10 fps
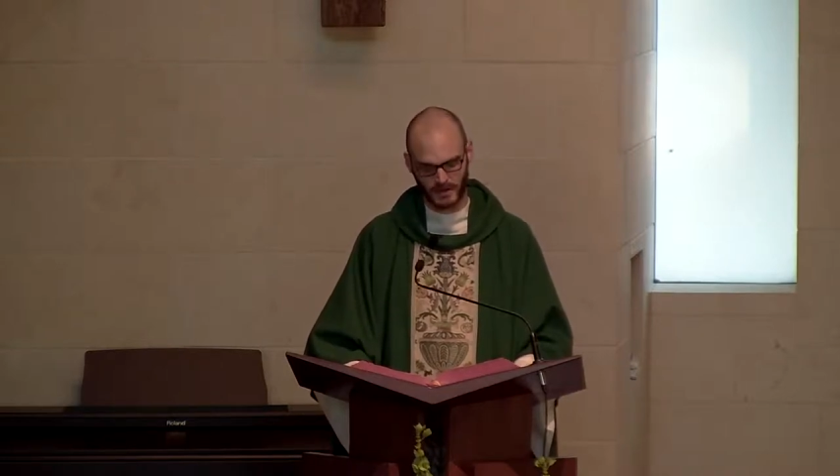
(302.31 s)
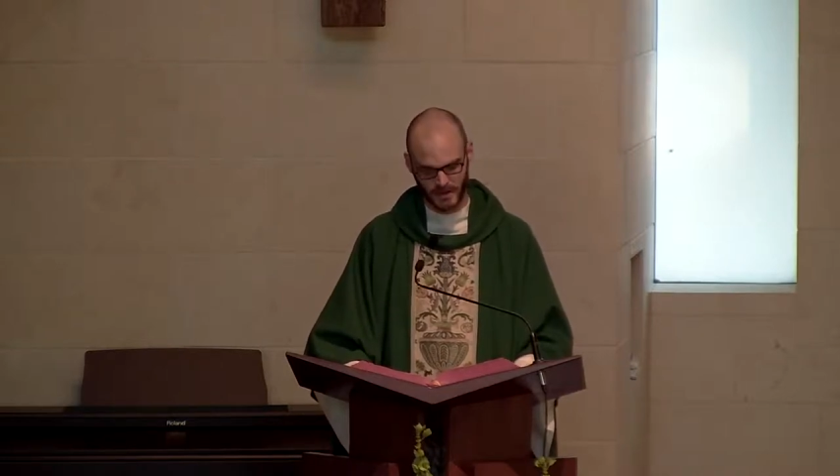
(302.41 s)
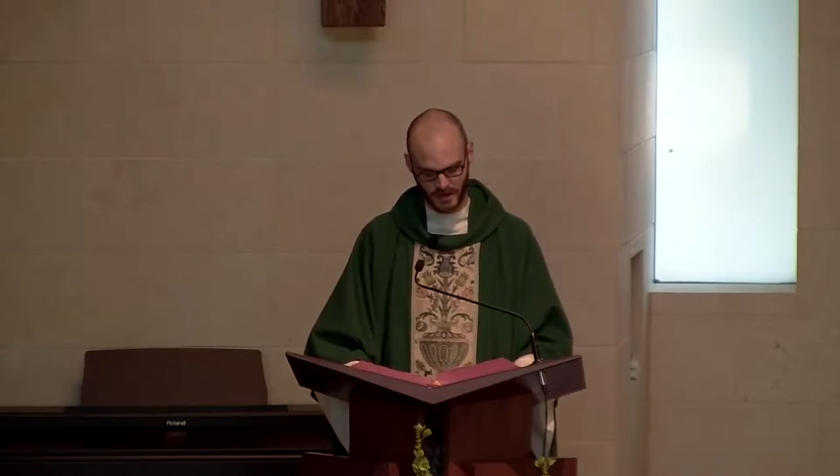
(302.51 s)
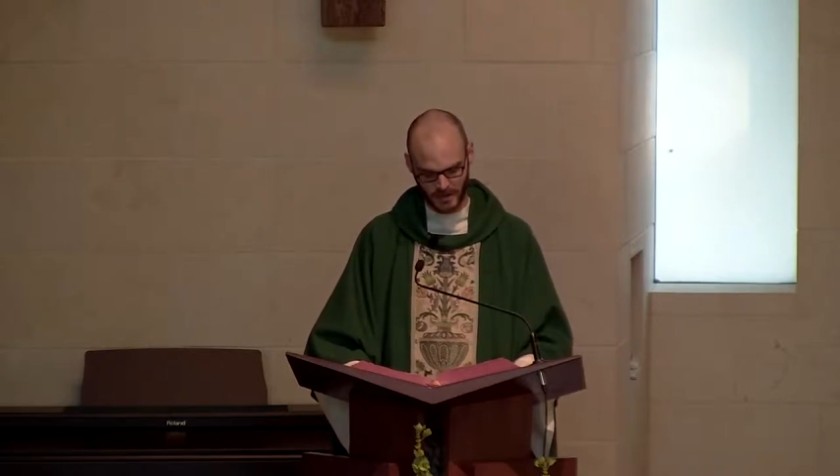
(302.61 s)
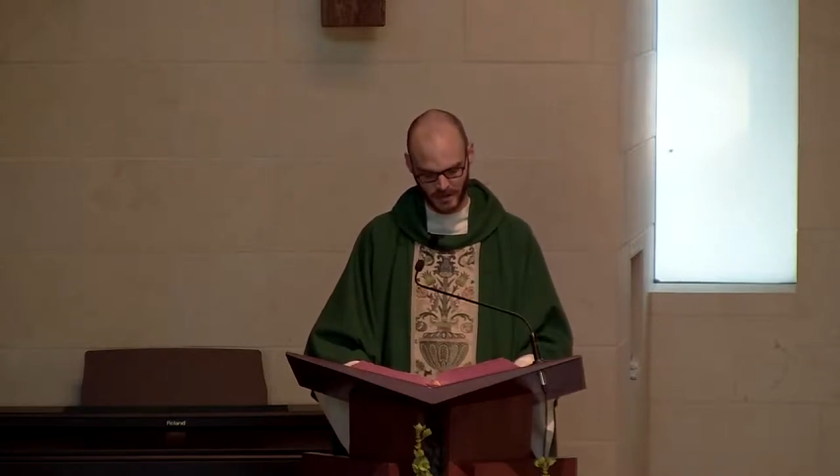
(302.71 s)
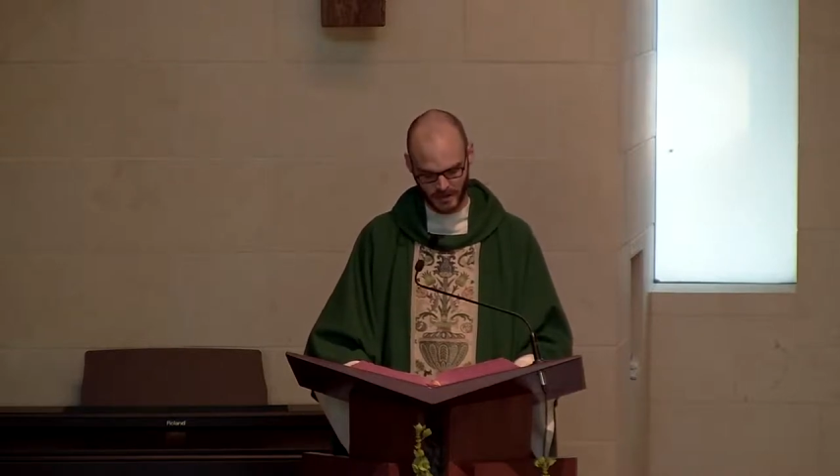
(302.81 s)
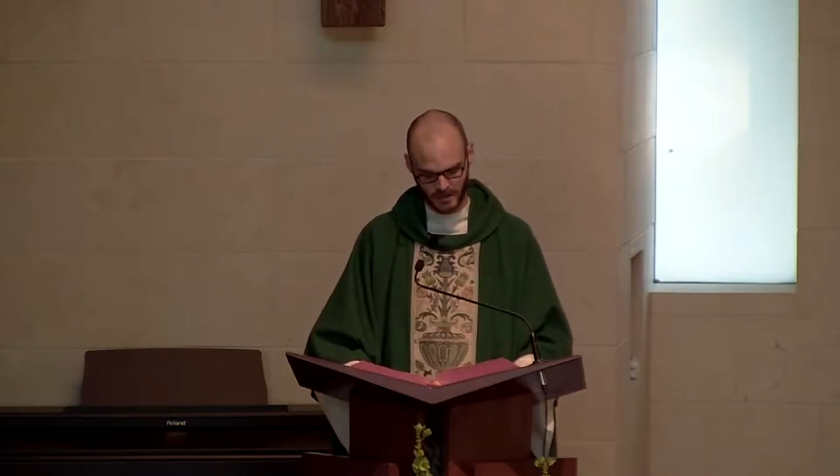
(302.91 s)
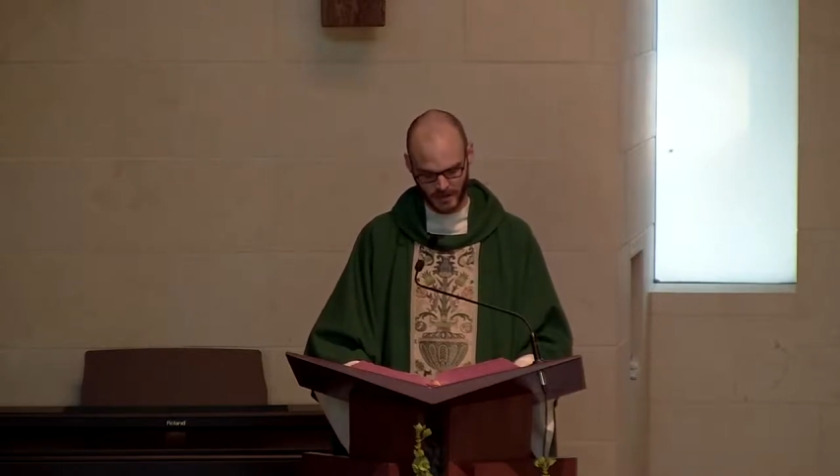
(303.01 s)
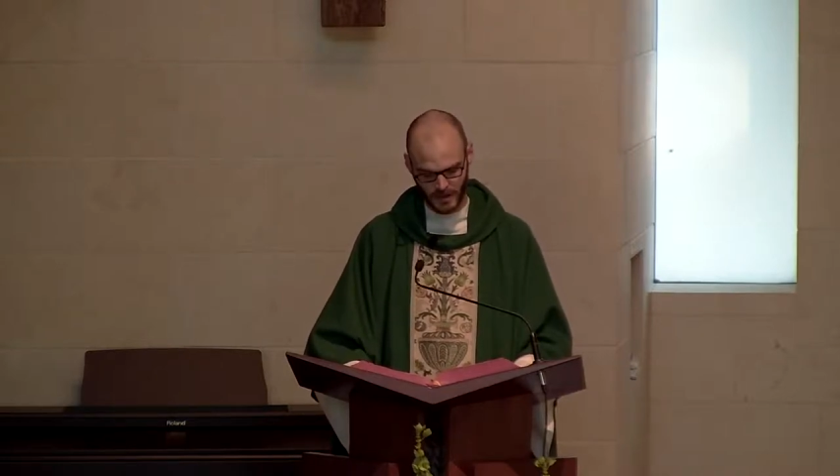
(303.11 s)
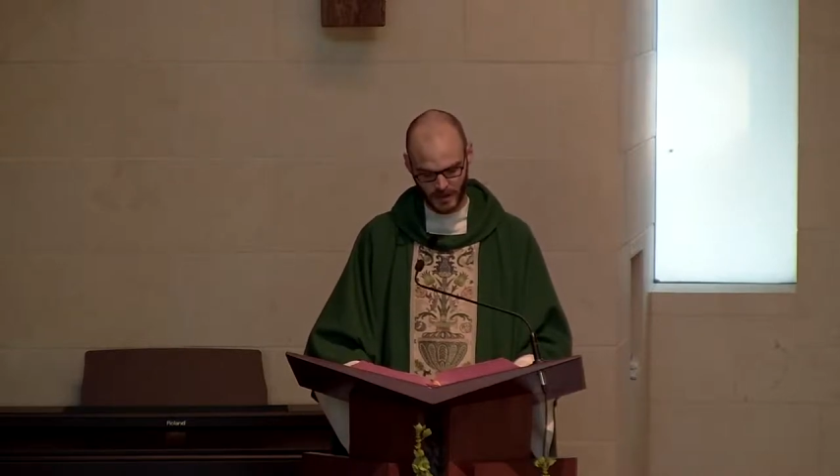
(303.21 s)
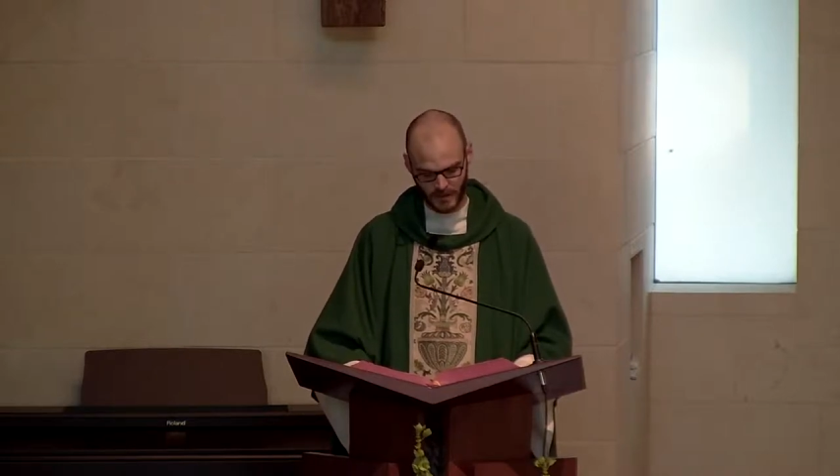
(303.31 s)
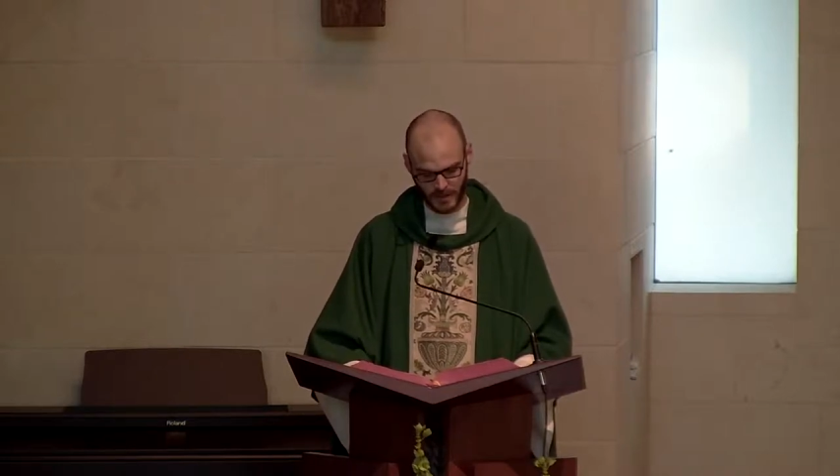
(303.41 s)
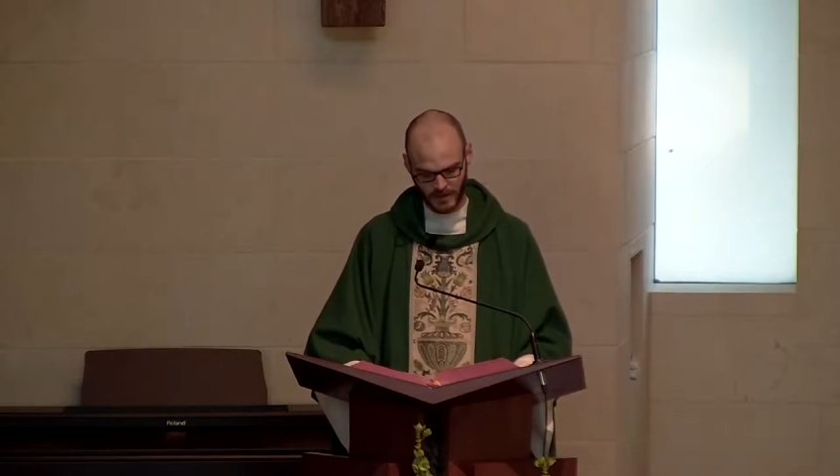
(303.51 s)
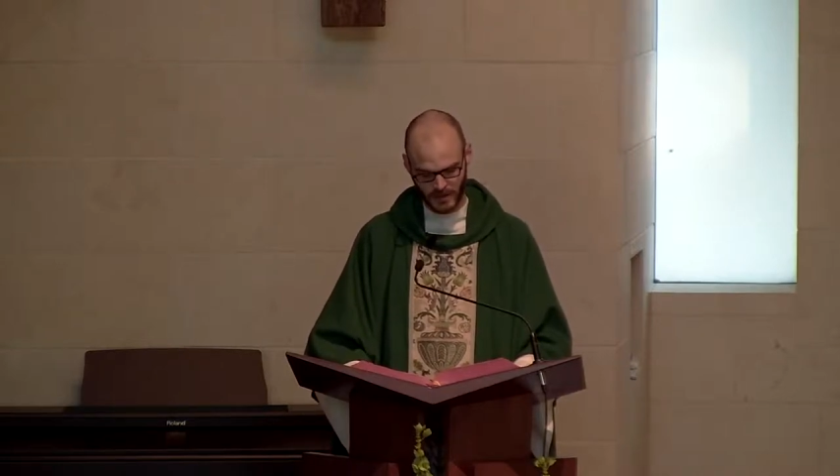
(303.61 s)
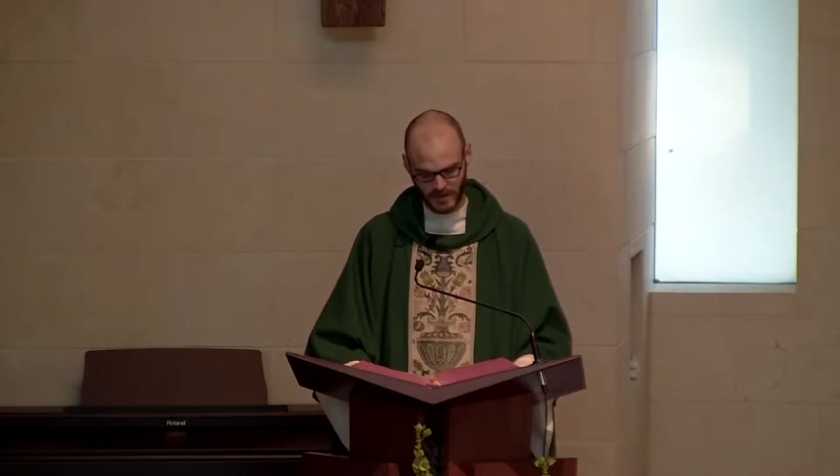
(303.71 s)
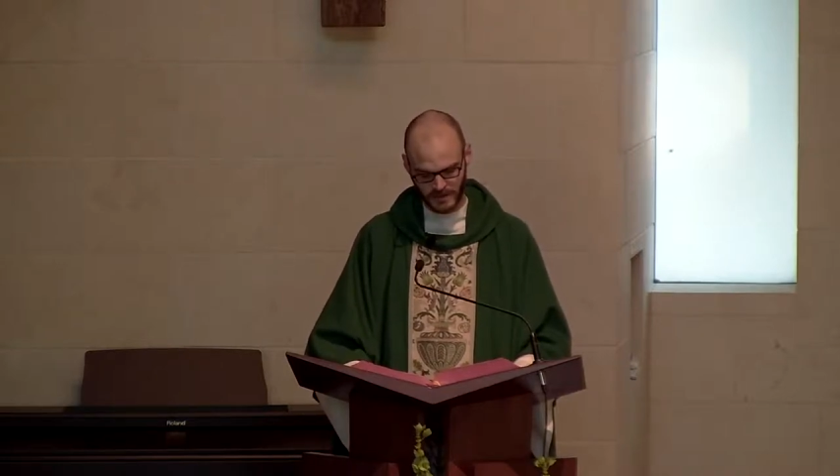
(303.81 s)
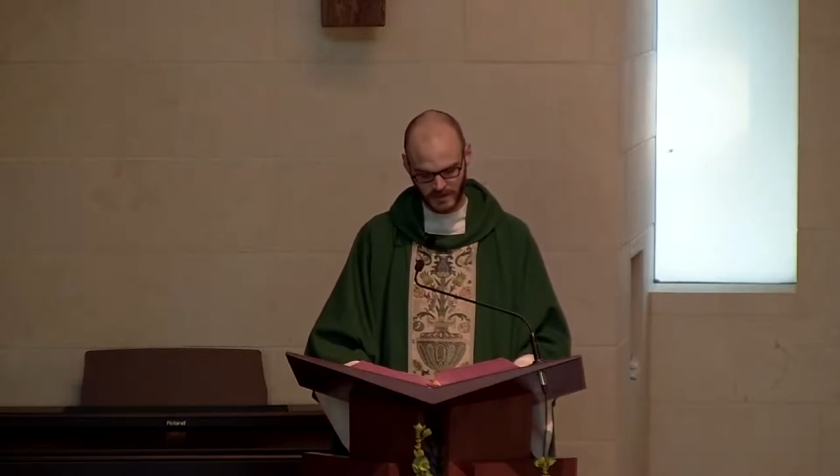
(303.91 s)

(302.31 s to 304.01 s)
uh, in the life to